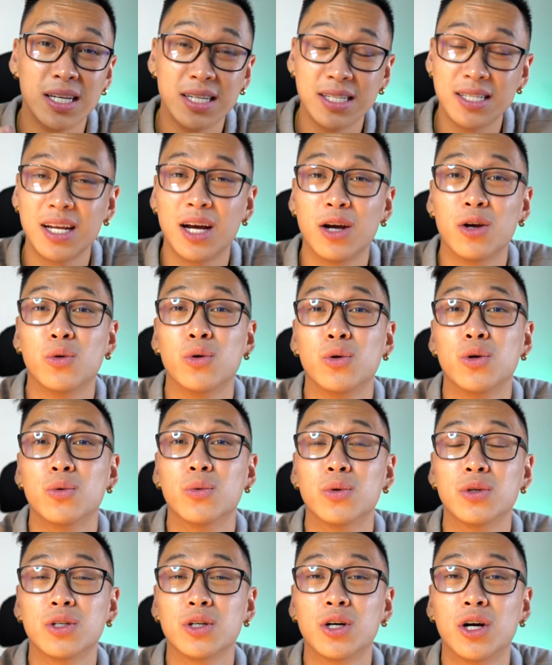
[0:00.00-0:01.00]
is that who you
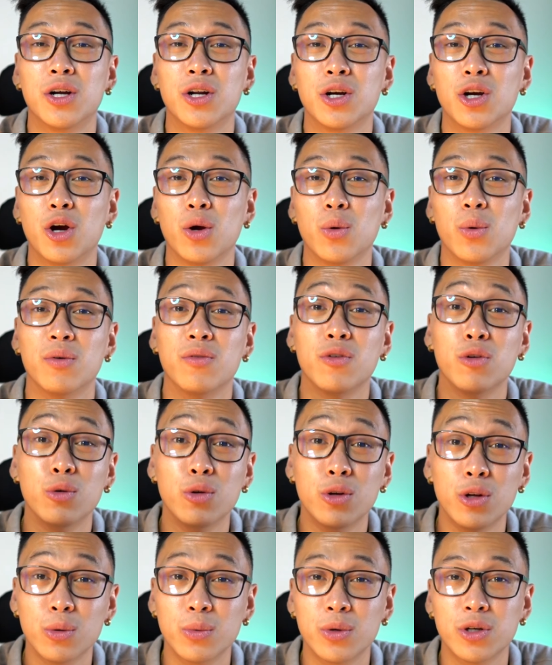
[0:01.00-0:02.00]
want to kind of go with?
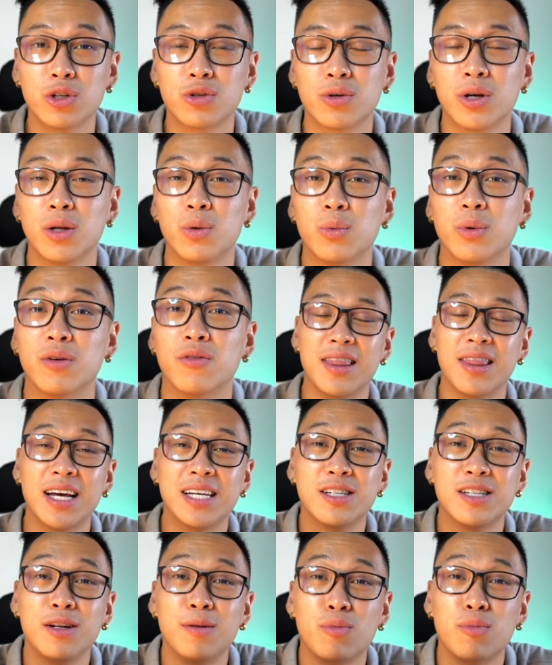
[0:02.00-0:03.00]
Who do you want to trade with?
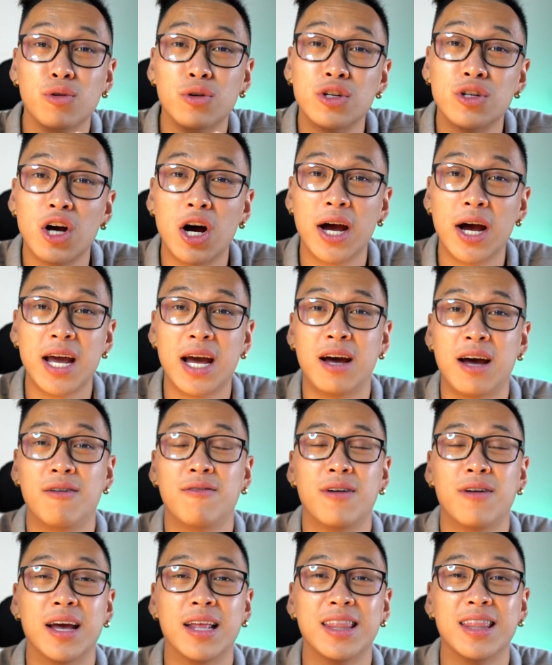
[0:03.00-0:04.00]
That's an approach I
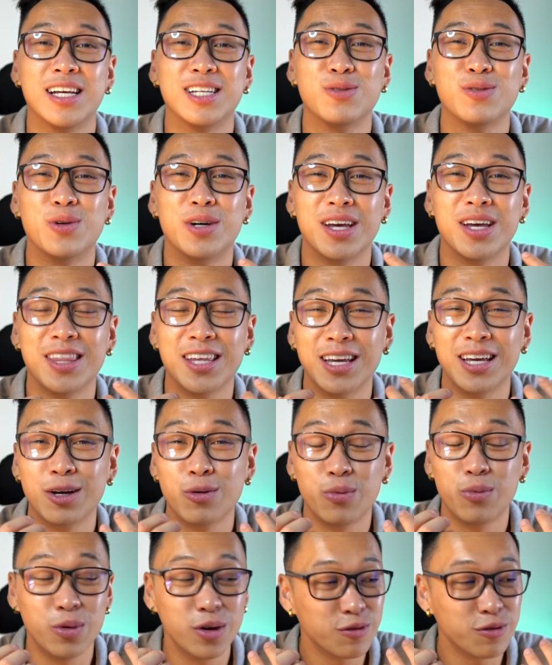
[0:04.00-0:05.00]
have, and that's why I think
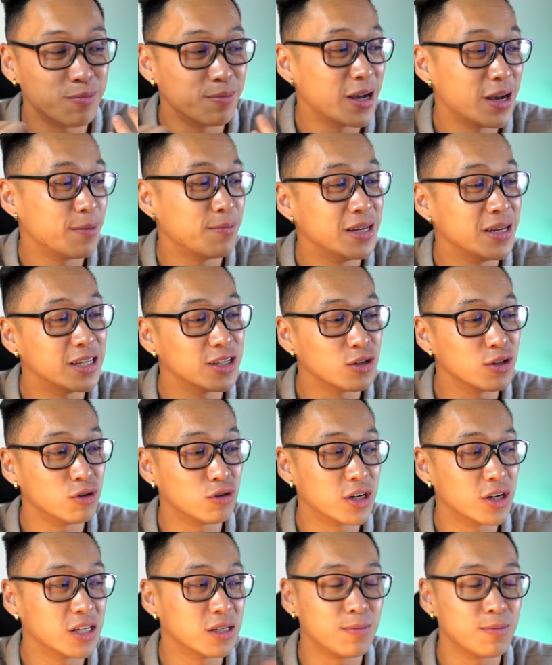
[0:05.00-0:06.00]
with Matt being so
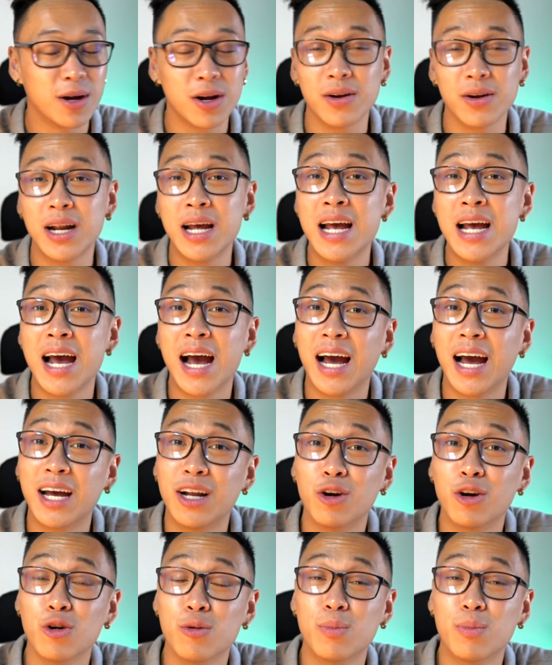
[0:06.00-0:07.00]
transparent
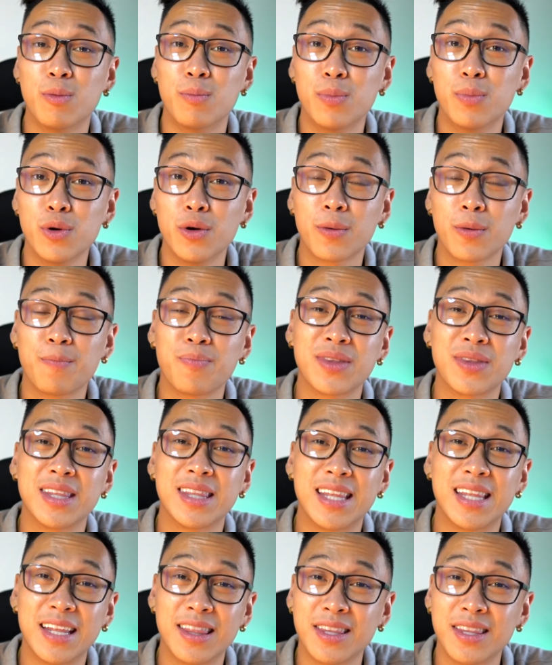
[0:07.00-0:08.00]
and open book,
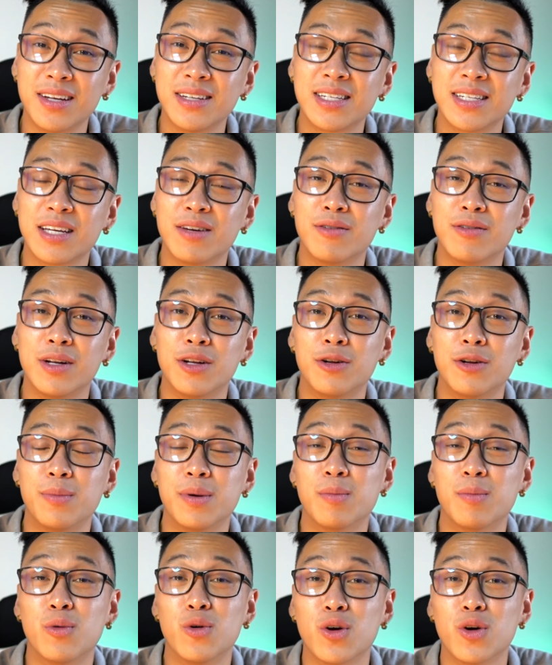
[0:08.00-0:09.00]
that does give a little
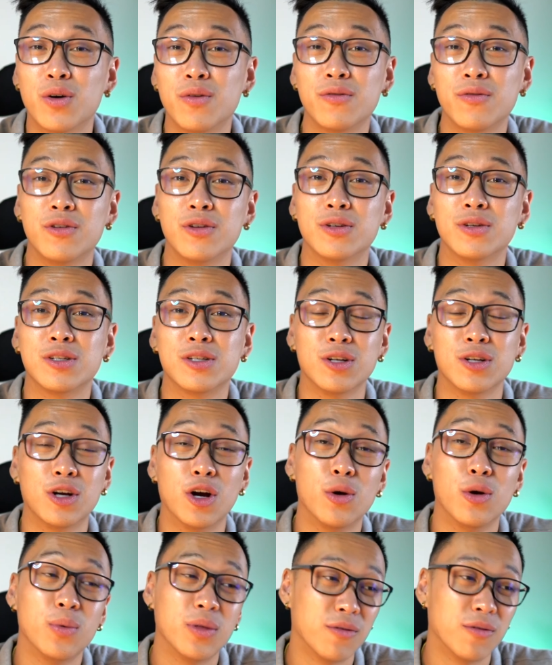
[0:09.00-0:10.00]
bit more confidence to
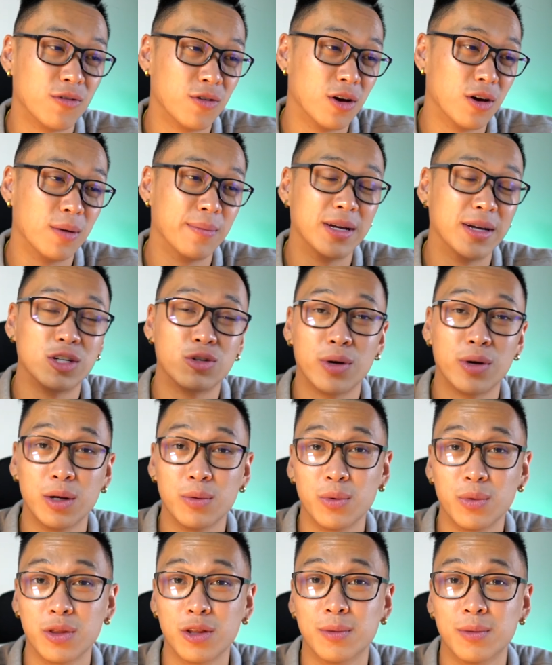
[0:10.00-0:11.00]
go with the firm and
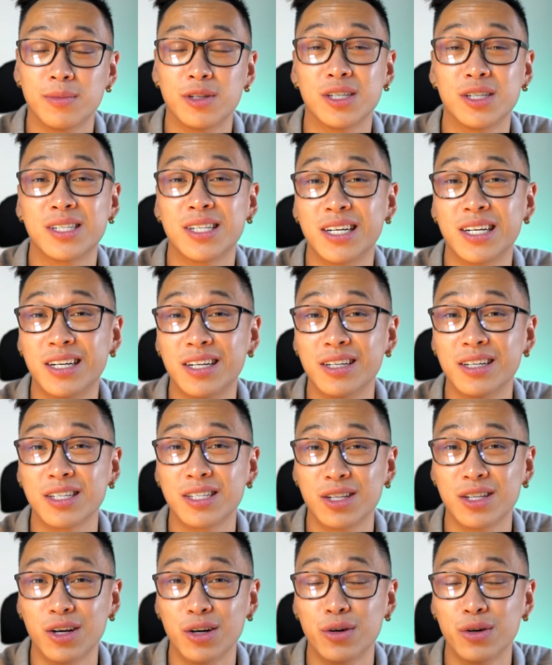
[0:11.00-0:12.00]
trade with them, just to kind of
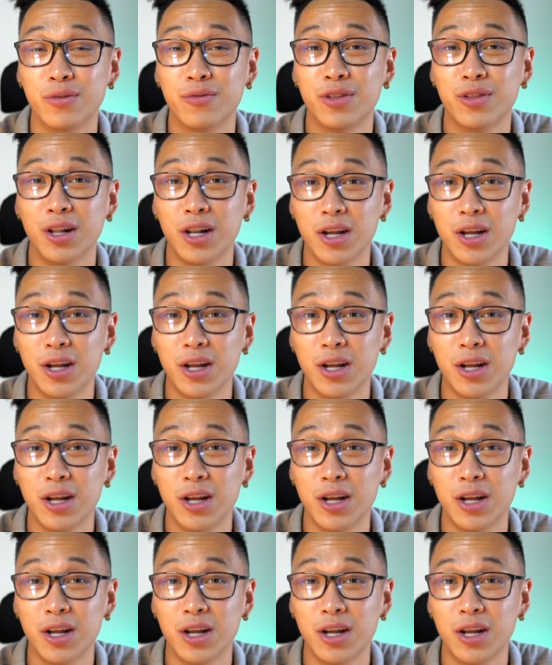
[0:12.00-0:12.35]
start off the